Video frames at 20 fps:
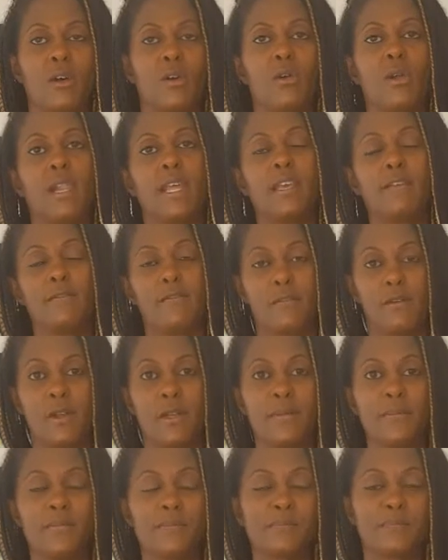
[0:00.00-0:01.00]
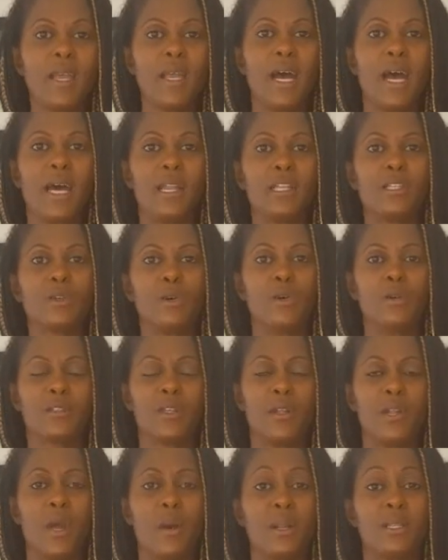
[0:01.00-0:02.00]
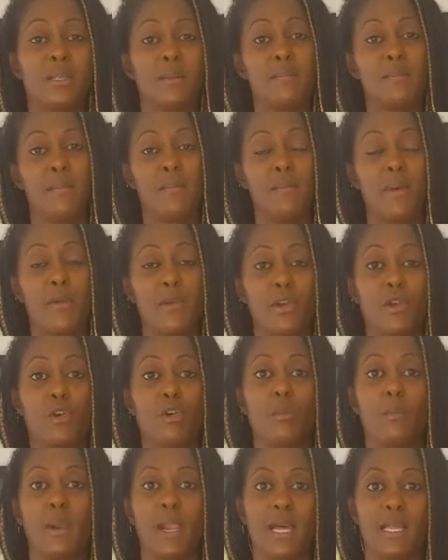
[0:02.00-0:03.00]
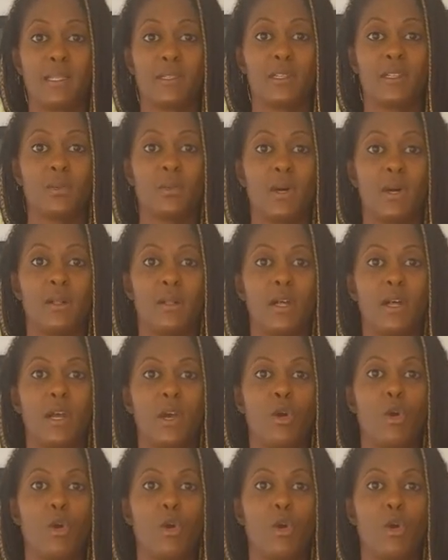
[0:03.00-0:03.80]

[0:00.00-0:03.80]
or Leifera, and it's also known as a miracle plant as well,